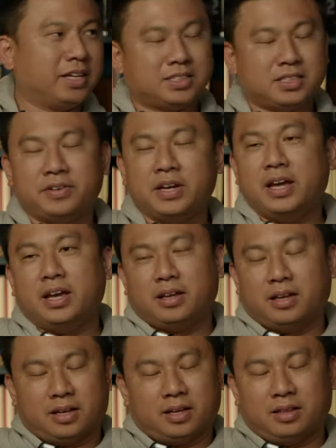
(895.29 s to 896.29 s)
that stuff,
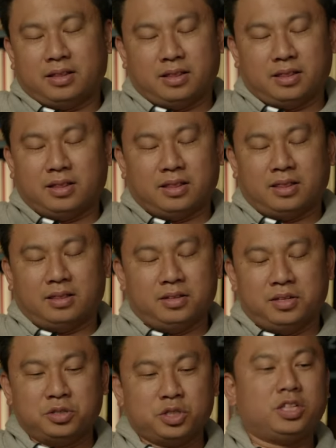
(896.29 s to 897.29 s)
uh,
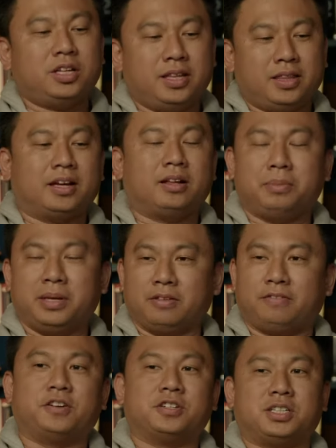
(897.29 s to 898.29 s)
usually they'll be the
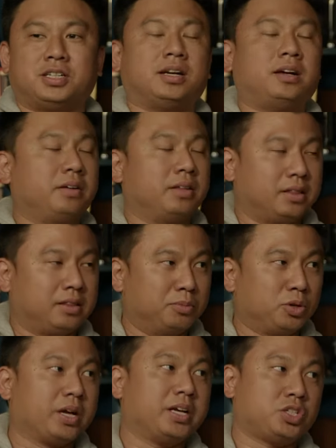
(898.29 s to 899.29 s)
first to tell you that the
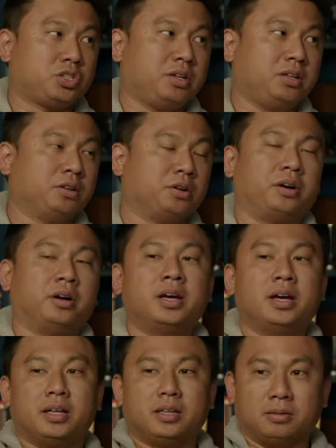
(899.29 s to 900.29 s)
more history you learn,
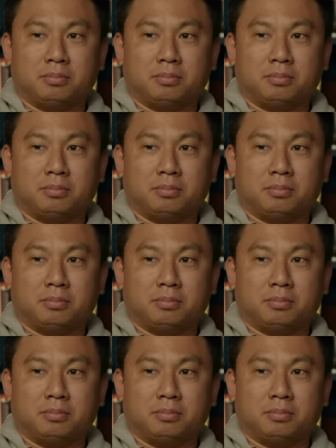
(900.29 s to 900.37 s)
the